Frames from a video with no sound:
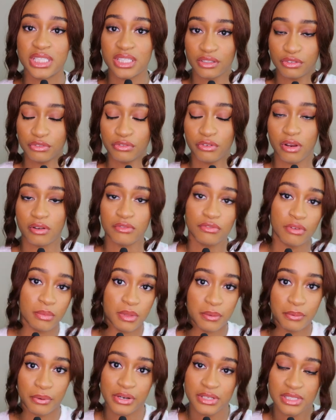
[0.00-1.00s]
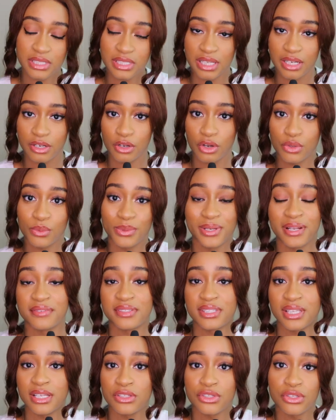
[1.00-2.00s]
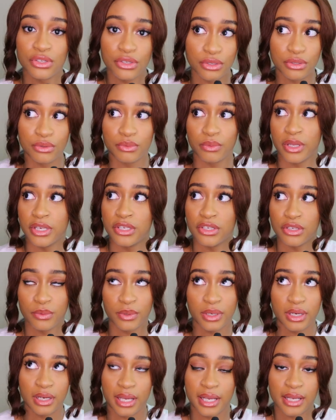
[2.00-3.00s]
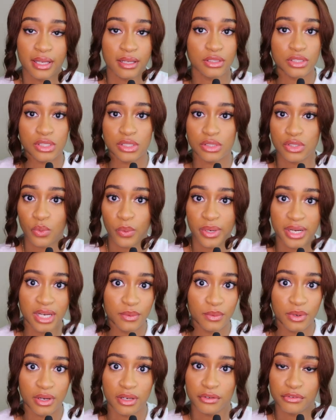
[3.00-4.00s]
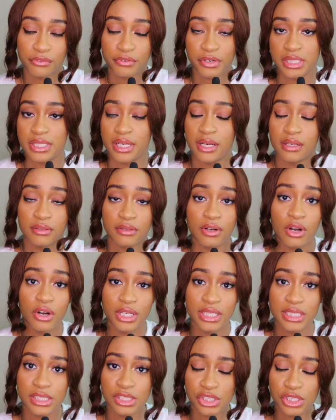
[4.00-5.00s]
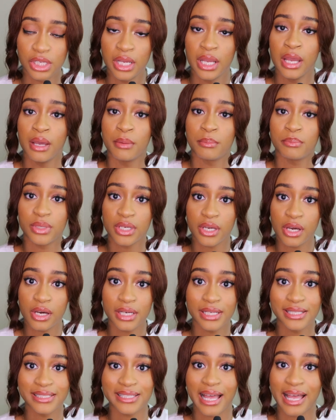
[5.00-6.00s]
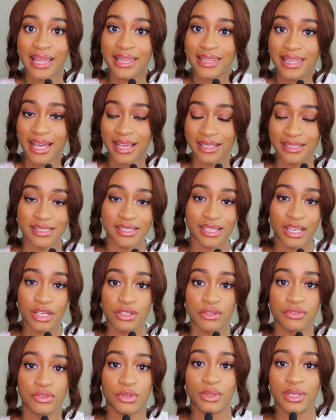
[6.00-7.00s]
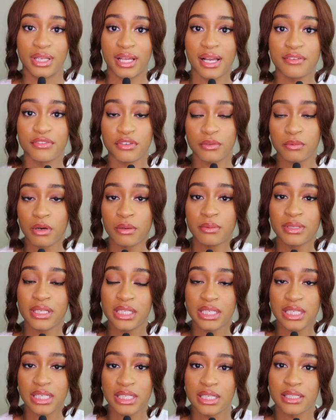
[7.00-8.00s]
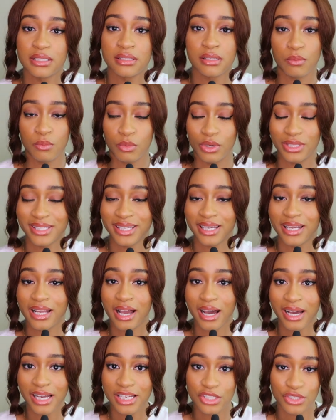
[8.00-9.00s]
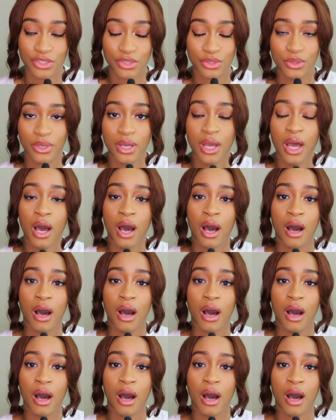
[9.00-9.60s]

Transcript: be different from the person that God would have sent to you when you were like 21, fresh out of college, because at that stage of your life, you probably needed someone to guide you